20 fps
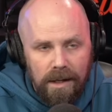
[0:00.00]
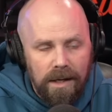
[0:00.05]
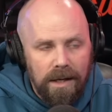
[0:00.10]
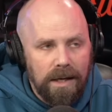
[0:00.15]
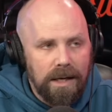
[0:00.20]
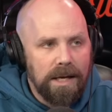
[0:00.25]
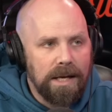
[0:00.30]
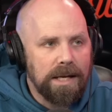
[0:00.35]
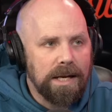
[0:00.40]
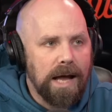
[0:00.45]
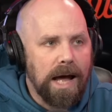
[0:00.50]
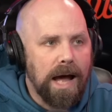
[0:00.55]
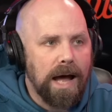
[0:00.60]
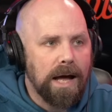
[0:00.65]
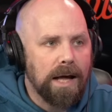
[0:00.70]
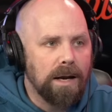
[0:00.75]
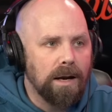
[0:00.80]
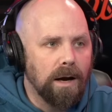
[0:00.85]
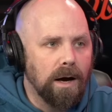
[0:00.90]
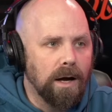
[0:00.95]
He had
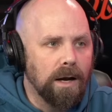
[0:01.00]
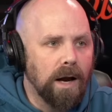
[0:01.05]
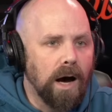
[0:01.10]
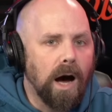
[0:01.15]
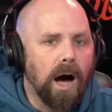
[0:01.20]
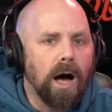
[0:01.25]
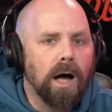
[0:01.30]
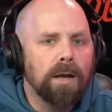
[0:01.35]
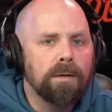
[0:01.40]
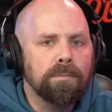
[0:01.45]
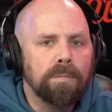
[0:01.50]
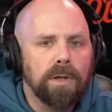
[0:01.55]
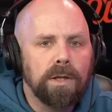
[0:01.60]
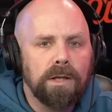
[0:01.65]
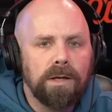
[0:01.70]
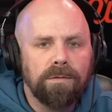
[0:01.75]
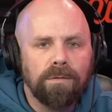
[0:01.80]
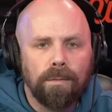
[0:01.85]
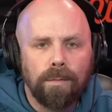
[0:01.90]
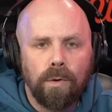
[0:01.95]
had an
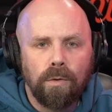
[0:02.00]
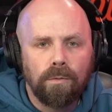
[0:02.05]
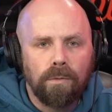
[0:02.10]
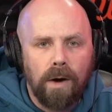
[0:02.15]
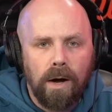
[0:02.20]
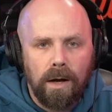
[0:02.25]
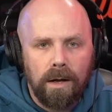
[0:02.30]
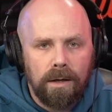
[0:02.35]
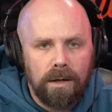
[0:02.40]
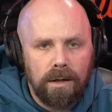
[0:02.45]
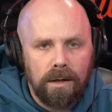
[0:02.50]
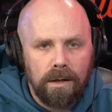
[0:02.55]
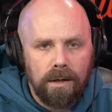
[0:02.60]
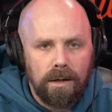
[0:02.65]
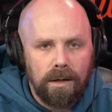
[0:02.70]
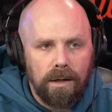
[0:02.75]
unbelievable run